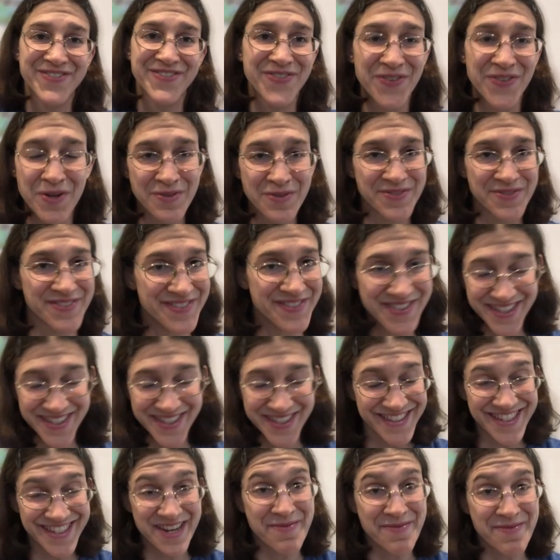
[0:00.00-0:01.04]
full
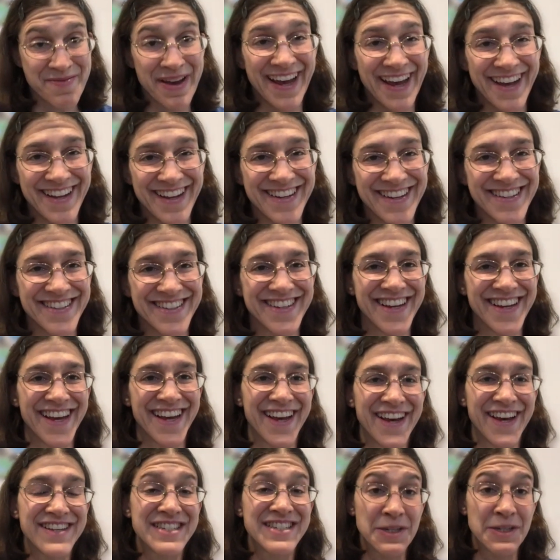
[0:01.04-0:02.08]
steam ahead, and
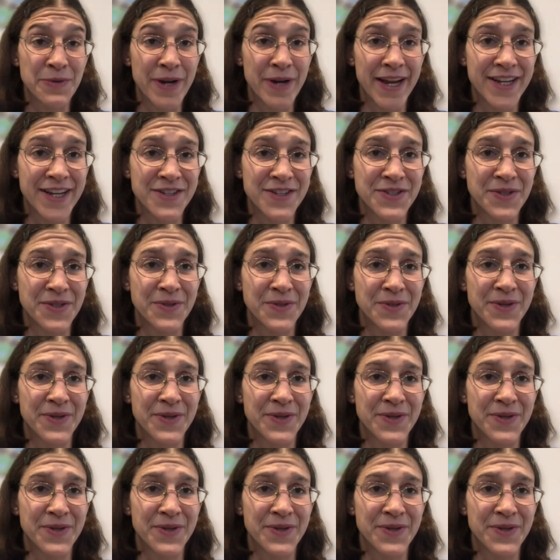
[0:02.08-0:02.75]
see what I can do.